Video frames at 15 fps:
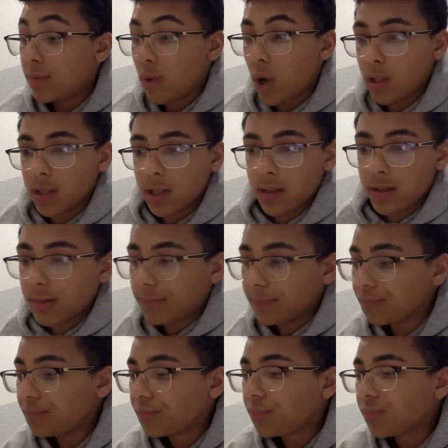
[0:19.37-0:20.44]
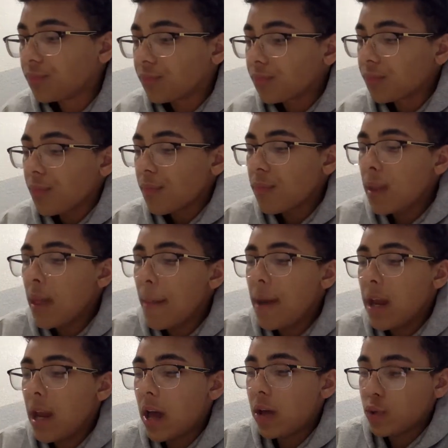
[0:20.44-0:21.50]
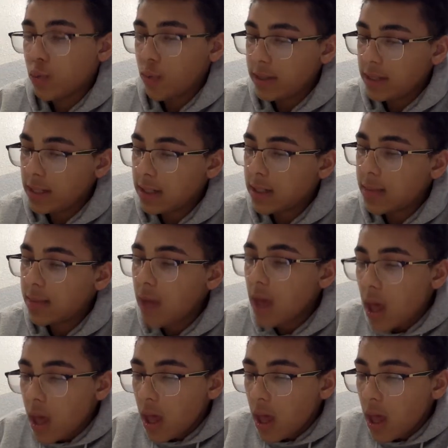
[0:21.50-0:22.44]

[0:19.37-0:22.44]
processed by the auditory system.